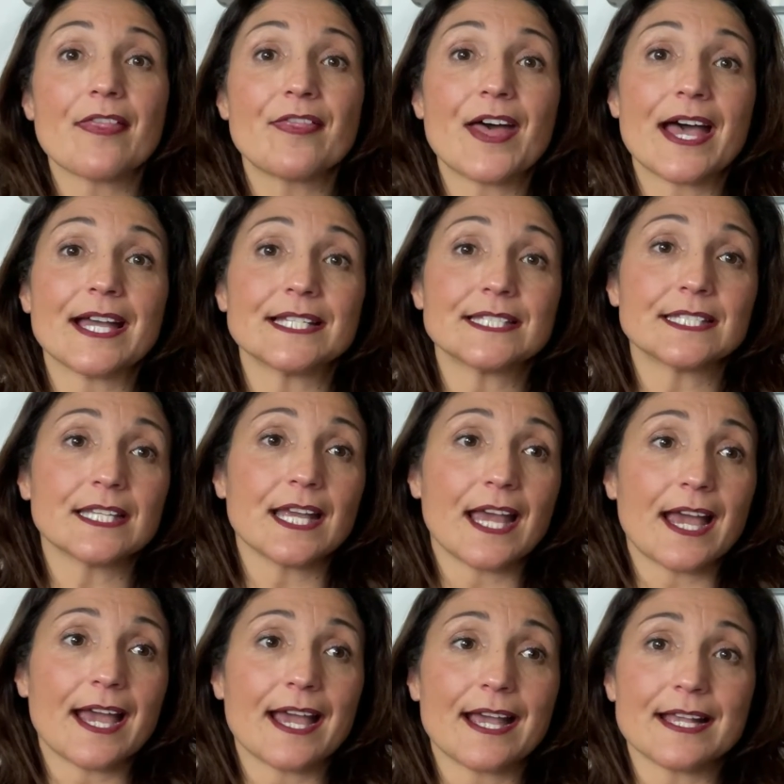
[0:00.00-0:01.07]
that
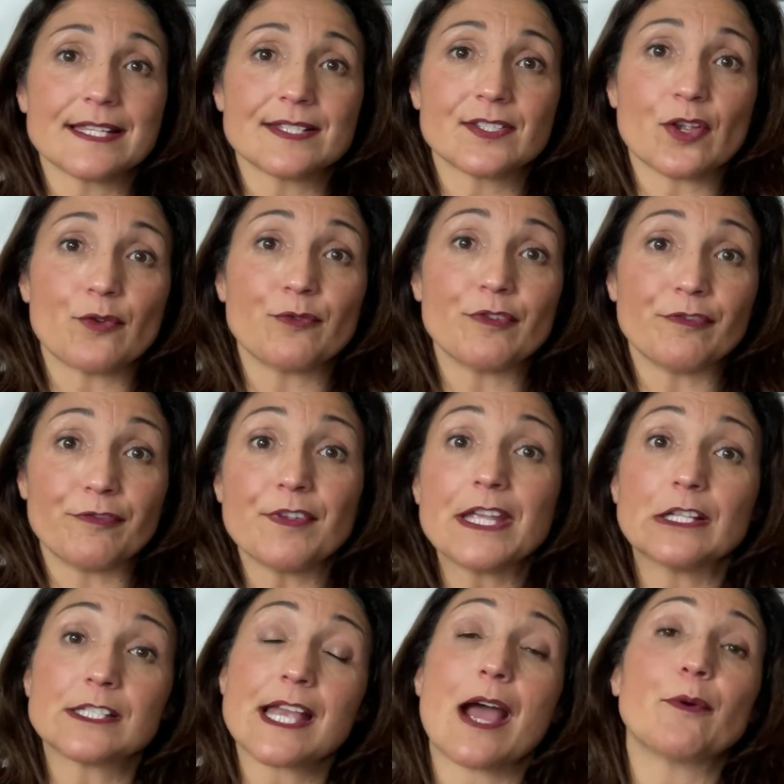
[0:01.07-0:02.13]
has
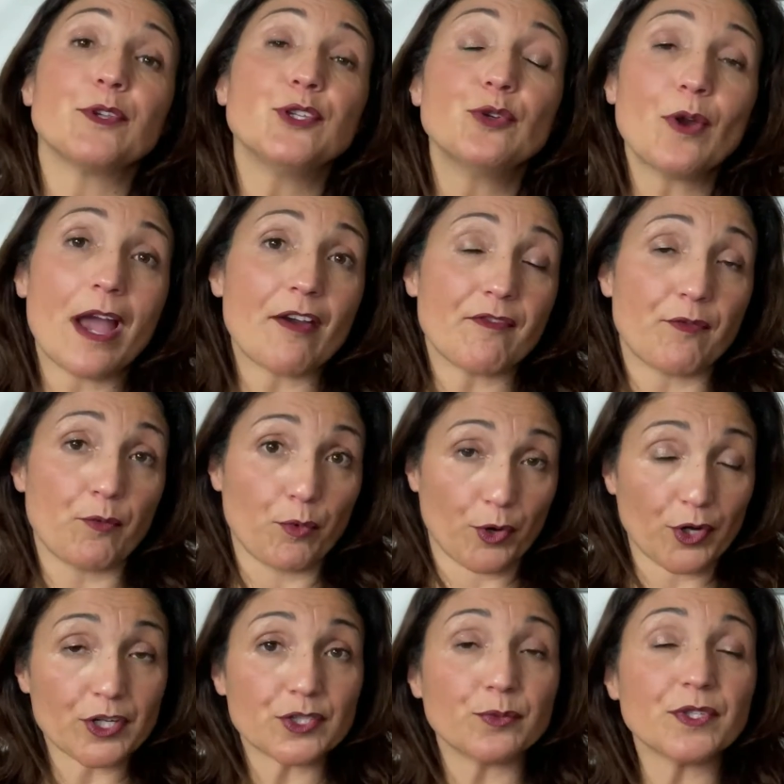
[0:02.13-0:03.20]
revealed how you have
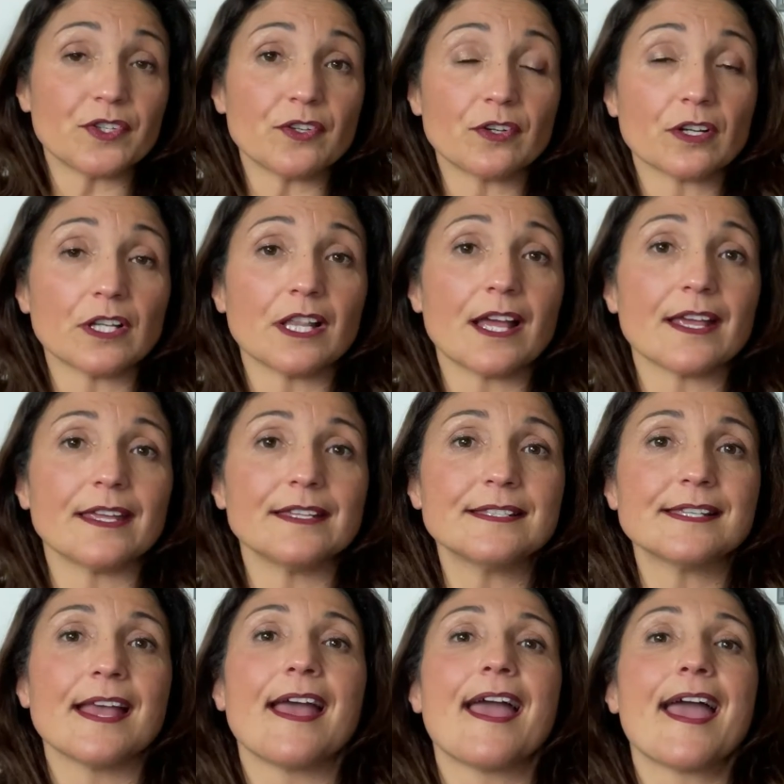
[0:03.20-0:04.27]
worked with your client